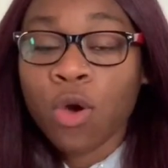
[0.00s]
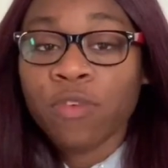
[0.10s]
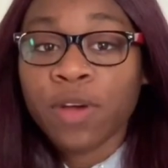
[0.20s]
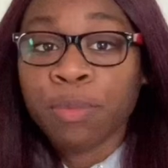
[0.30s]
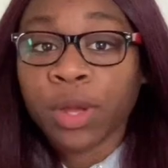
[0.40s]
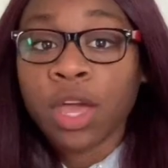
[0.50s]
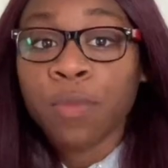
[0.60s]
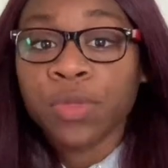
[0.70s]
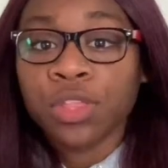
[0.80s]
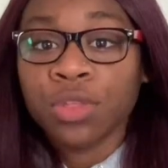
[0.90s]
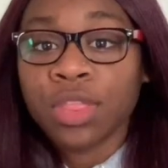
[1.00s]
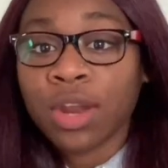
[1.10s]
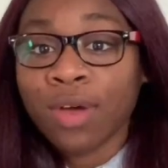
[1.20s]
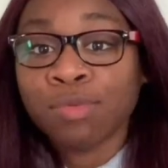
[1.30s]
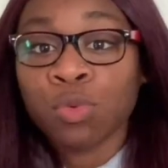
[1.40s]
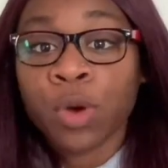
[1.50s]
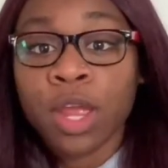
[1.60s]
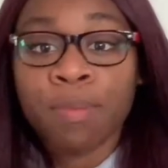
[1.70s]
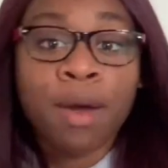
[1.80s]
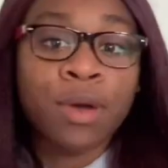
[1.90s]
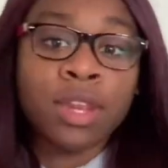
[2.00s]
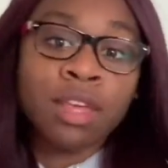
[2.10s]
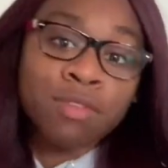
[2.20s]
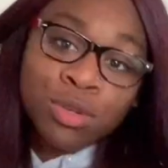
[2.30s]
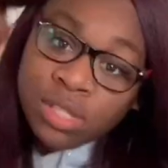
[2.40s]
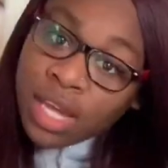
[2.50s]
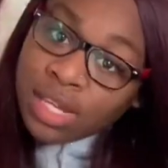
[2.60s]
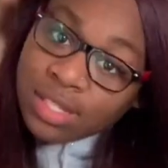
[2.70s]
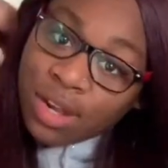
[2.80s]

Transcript: oh, if I break up with you, then I don't have to worry about any of those things.